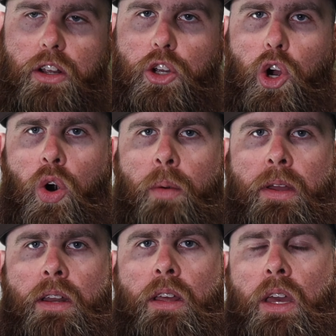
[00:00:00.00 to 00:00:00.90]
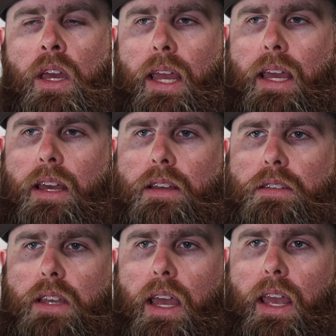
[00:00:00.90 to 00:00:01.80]
Garmin
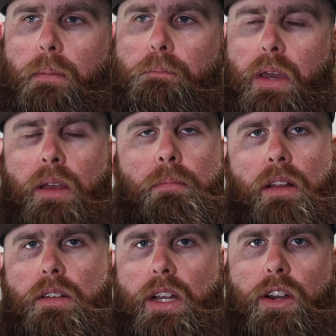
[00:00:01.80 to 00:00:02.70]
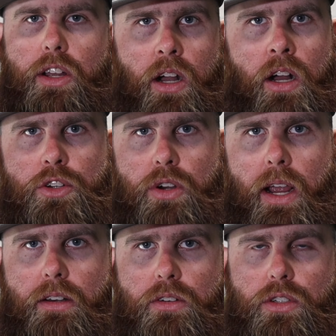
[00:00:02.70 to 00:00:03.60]
is a big military contractor.